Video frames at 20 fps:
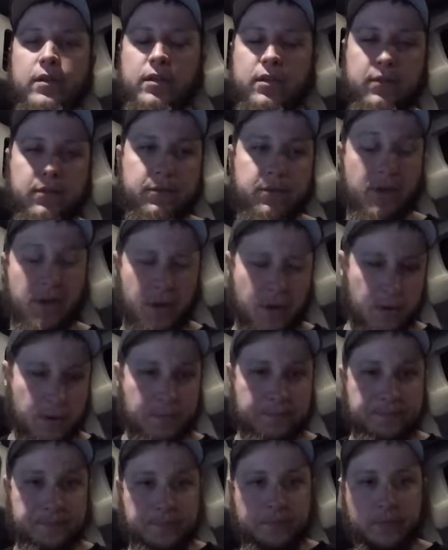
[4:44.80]
so
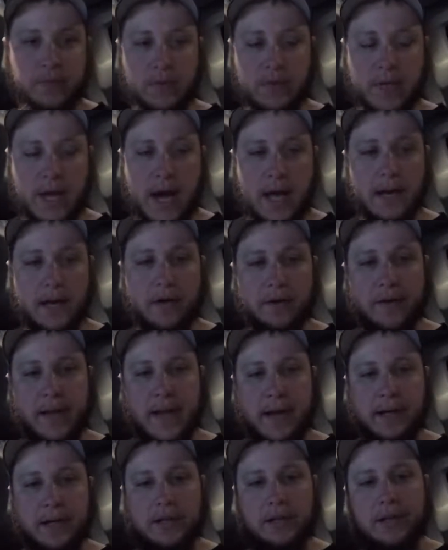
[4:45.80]
got all
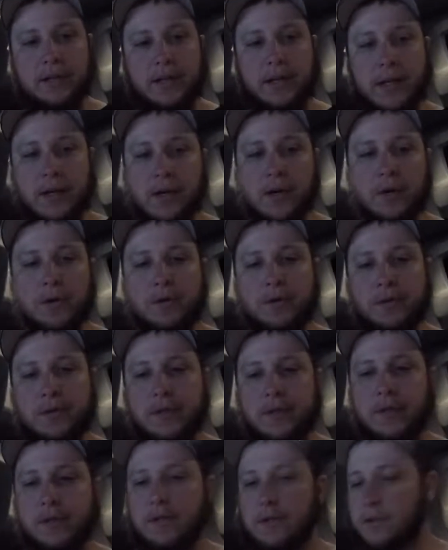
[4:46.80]
that good to go.
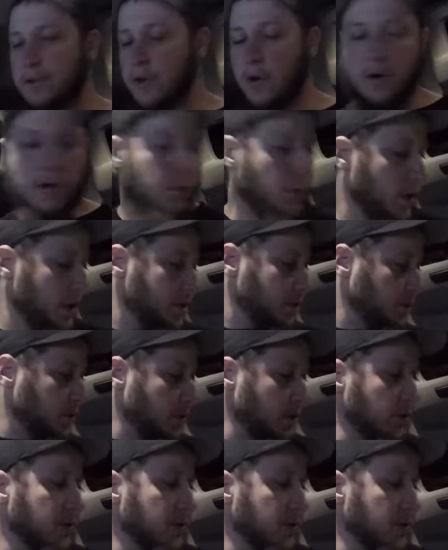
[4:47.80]
So what you'll do